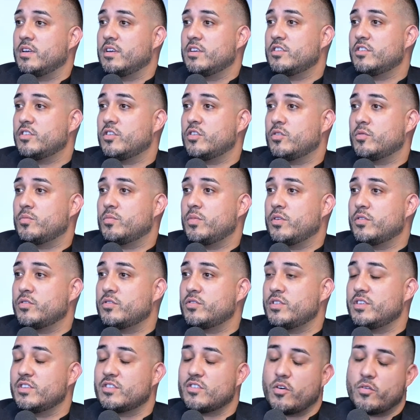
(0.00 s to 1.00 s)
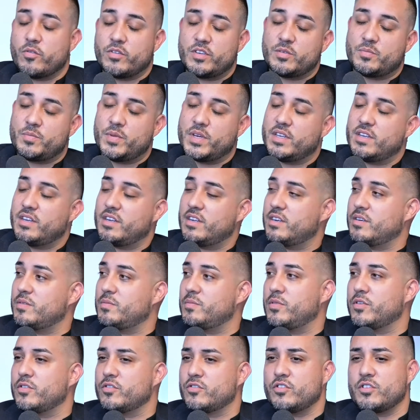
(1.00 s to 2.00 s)
So poetry's always been there.
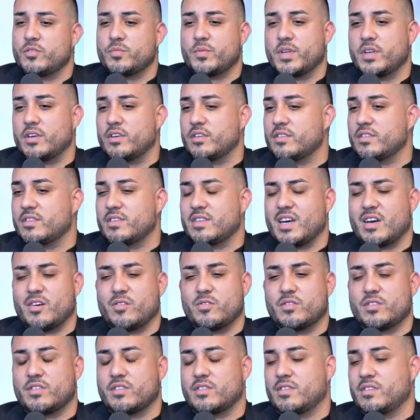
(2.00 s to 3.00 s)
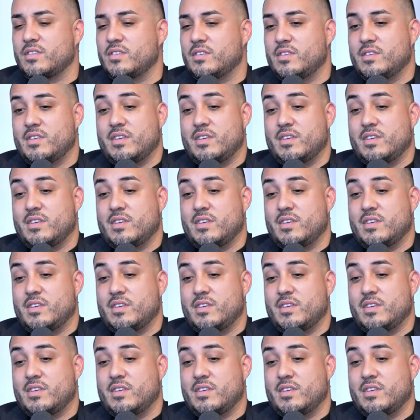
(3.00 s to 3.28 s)
Poetry's been there since I was